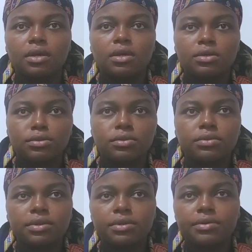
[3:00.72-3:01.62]

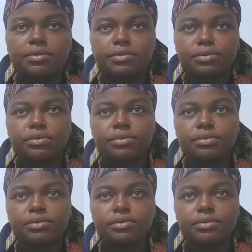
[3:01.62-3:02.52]

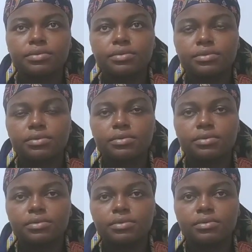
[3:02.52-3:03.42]

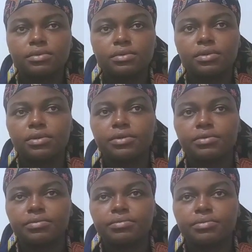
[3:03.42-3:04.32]

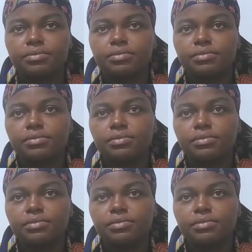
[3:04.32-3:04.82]
[no speech]